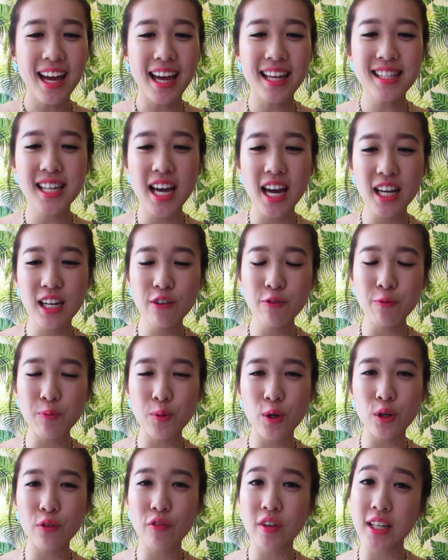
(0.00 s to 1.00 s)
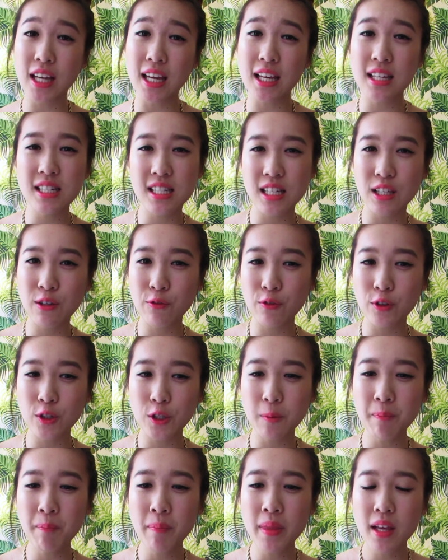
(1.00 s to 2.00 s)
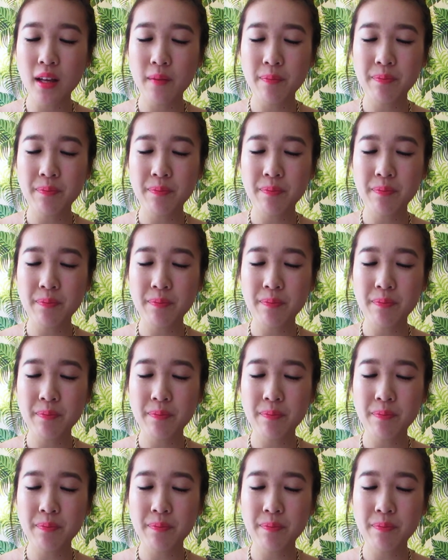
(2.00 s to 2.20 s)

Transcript: It's kind of more of an indie film.